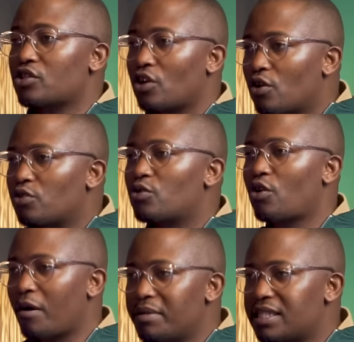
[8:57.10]
it's got to go through
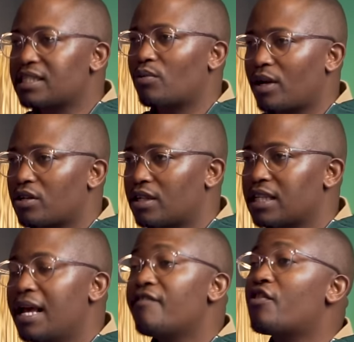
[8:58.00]
committees and whatnot,
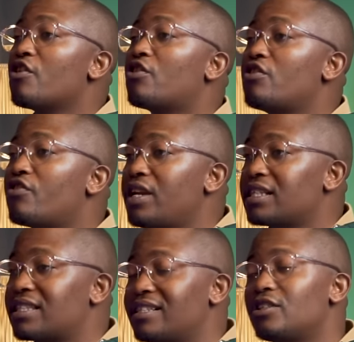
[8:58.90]
for a good
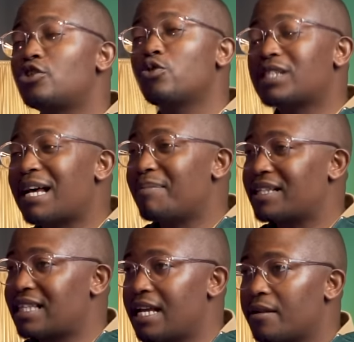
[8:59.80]
reason to some
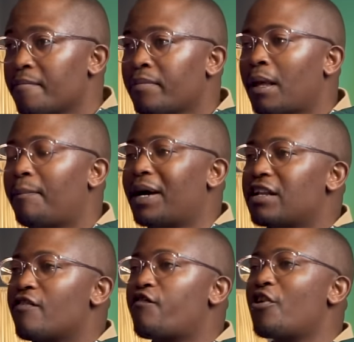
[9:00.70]
extent.
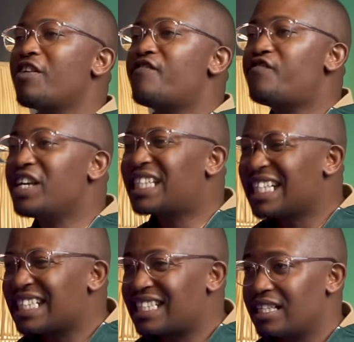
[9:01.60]
But for
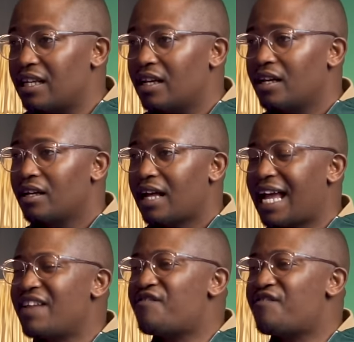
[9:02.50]
efficiency and